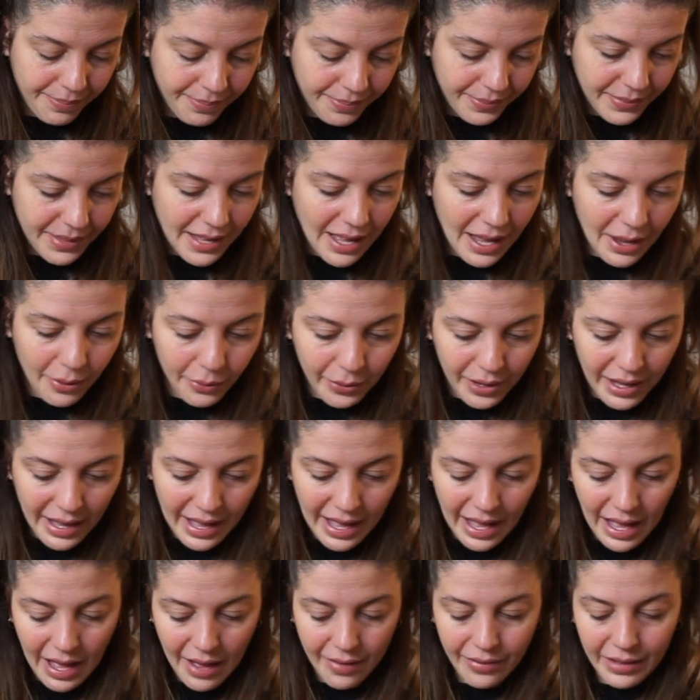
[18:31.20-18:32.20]
Then we
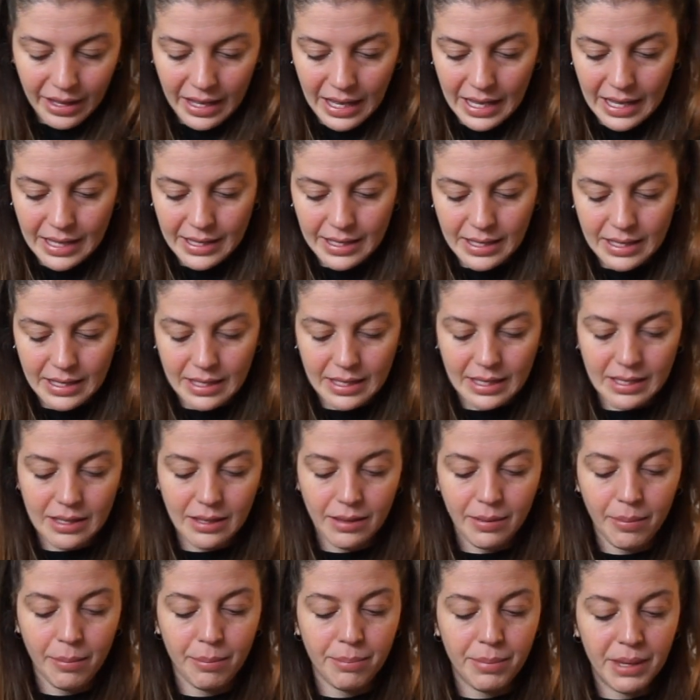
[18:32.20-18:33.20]
have his
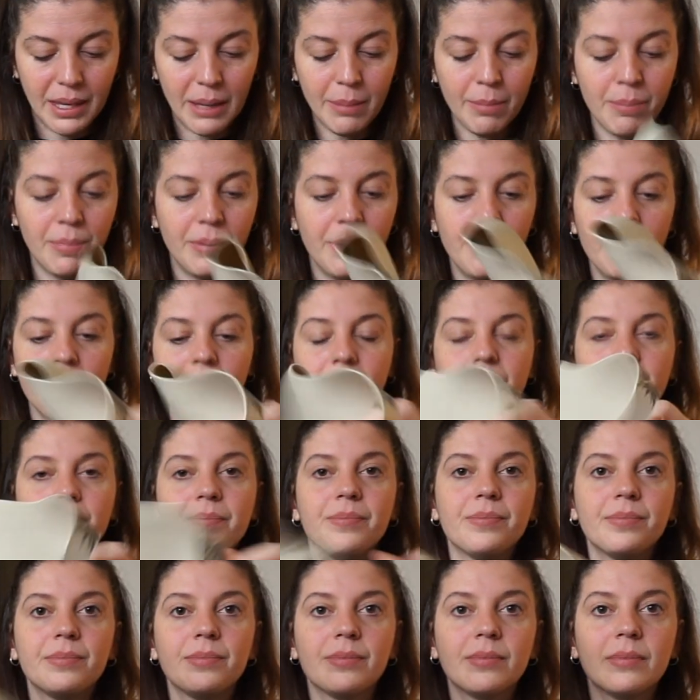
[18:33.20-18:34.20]
bib.
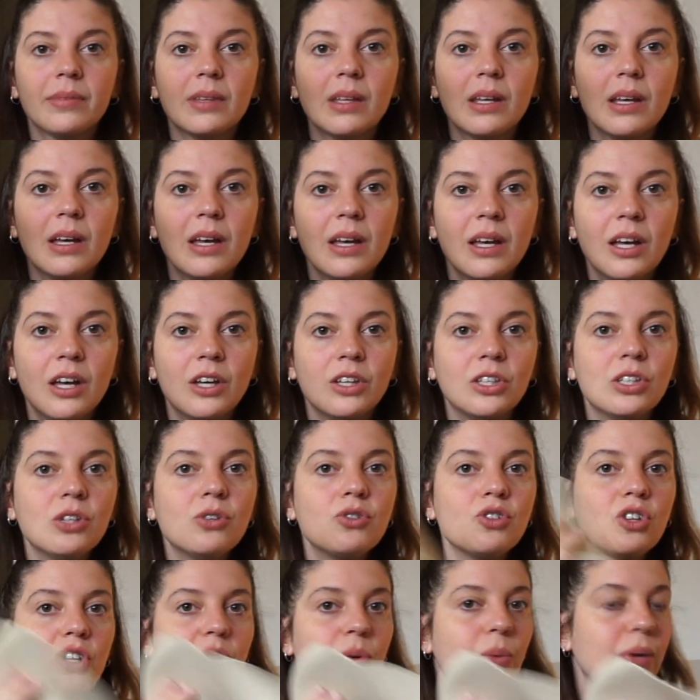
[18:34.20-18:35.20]

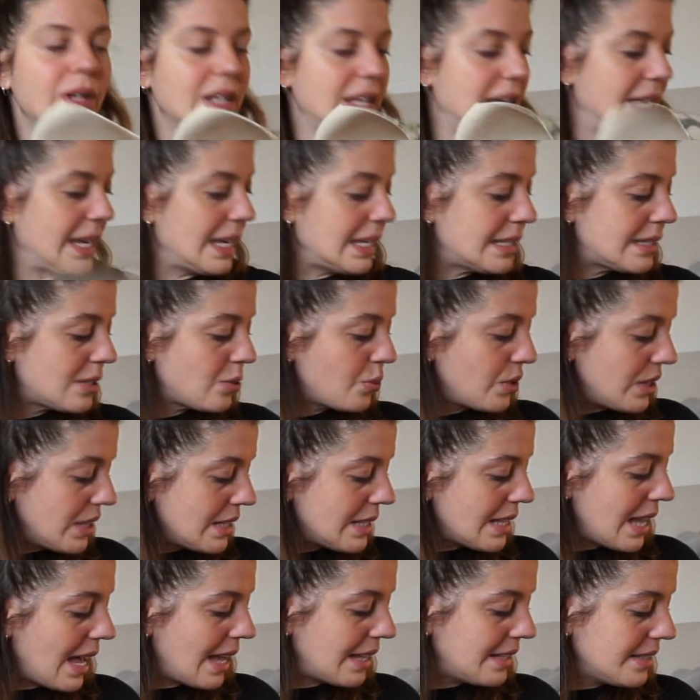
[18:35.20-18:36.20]
Usually when he eats with his
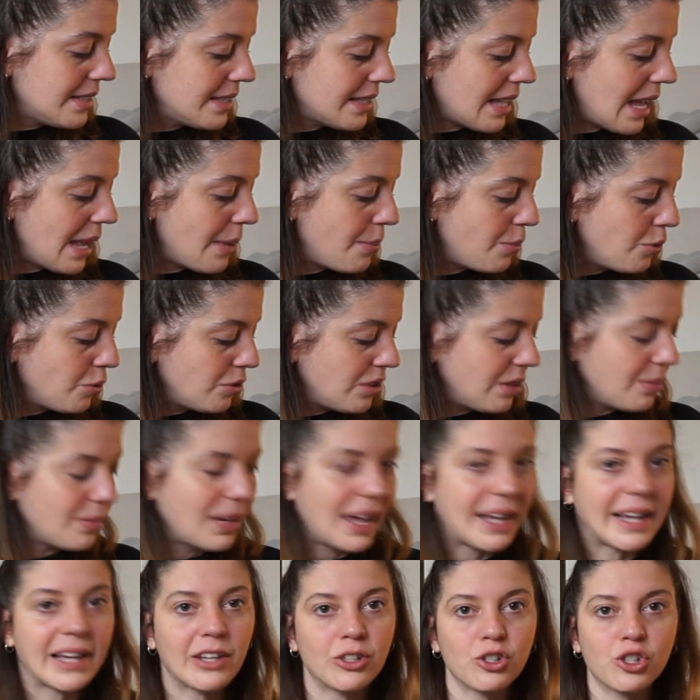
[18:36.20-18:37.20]
hands I put him
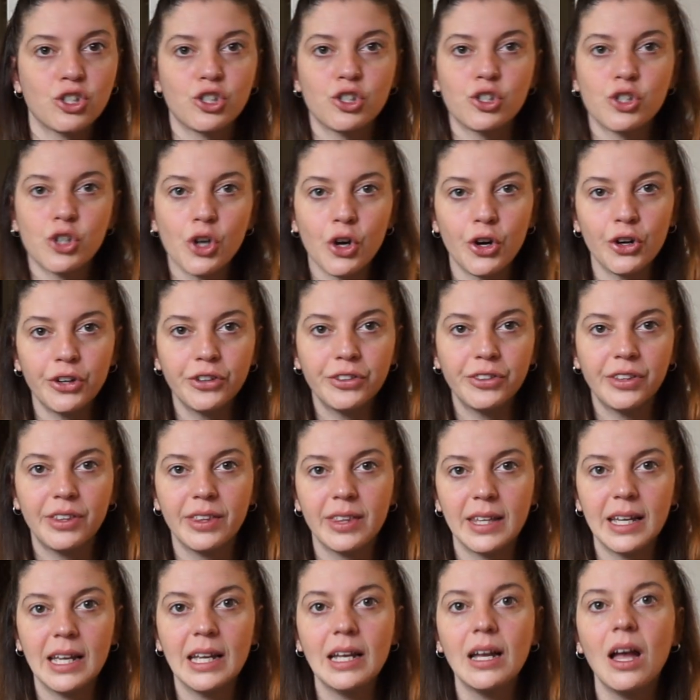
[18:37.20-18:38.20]
like a shirt
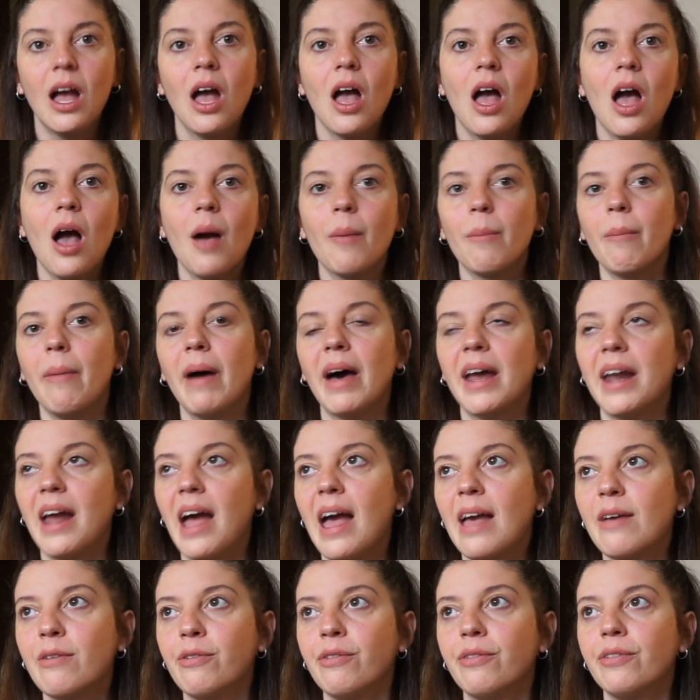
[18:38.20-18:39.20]
thing, but
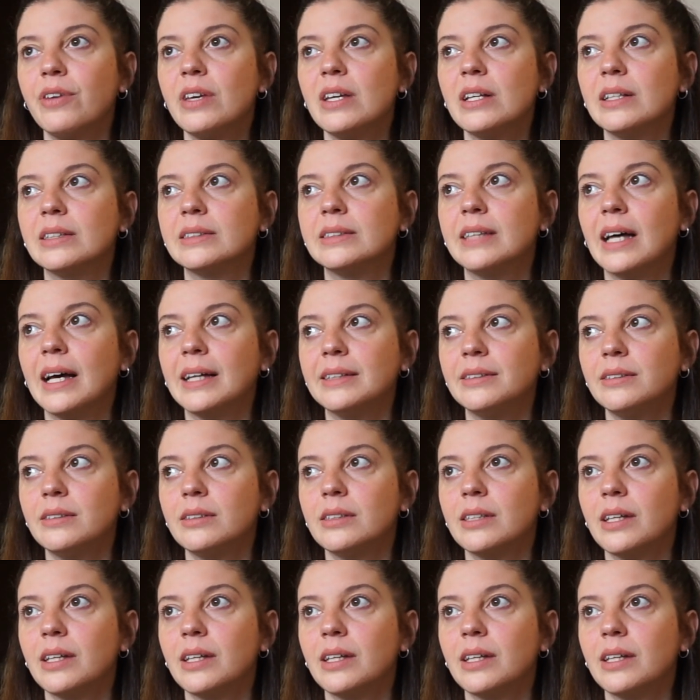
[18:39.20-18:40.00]
I feel that